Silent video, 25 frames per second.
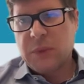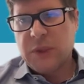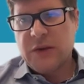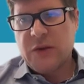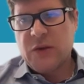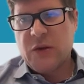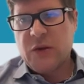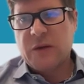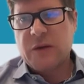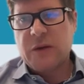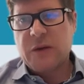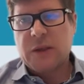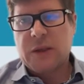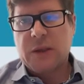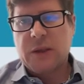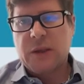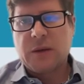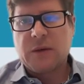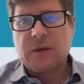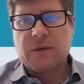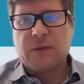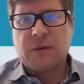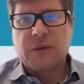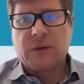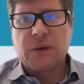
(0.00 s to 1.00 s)

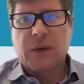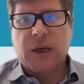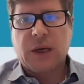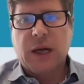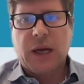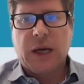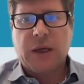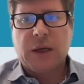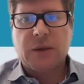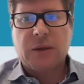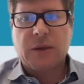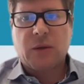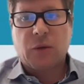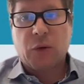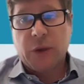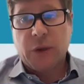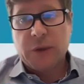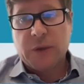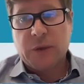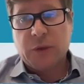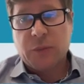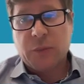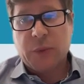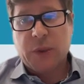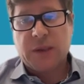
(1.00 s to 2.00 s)
legislative act or
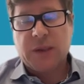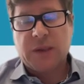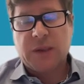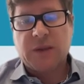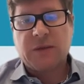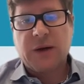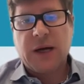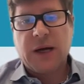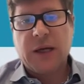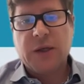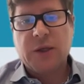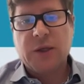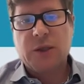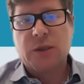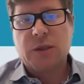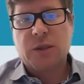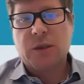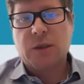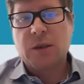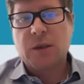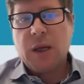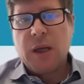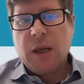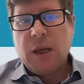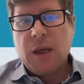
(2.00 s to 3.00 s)
interpretative
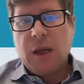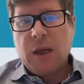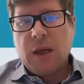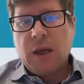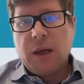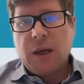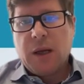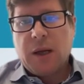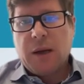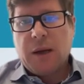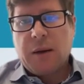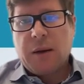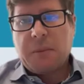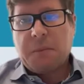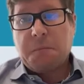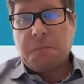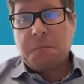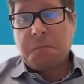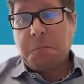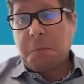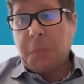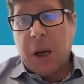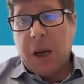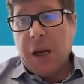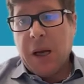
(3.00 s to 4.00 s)
action,
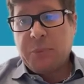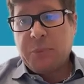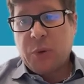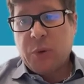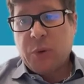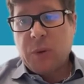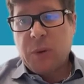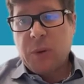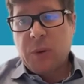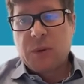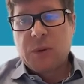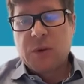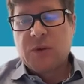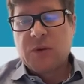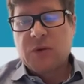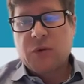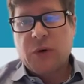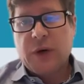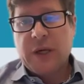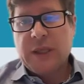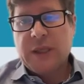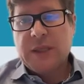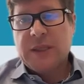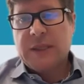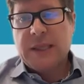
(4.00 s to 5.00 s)
I probably would
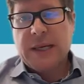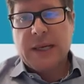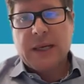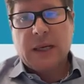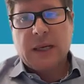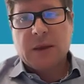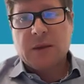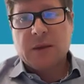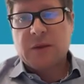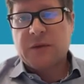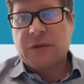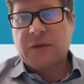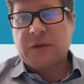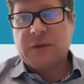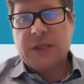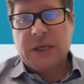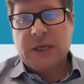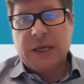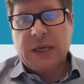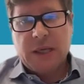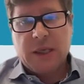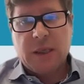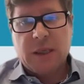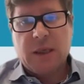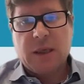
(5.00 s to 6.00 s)
grade it 10 out of
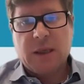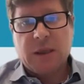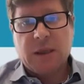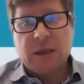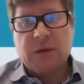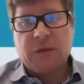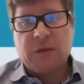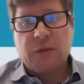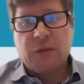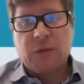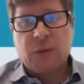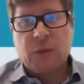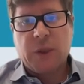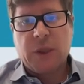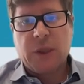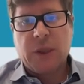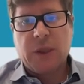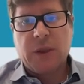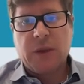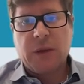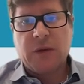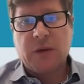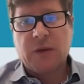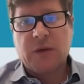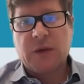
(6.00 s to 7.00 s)
10 if we
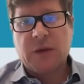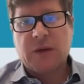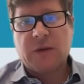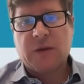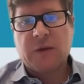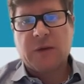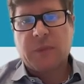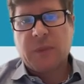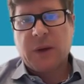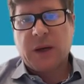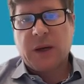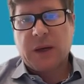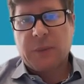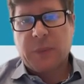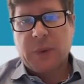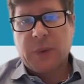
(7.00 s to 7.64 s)
used as a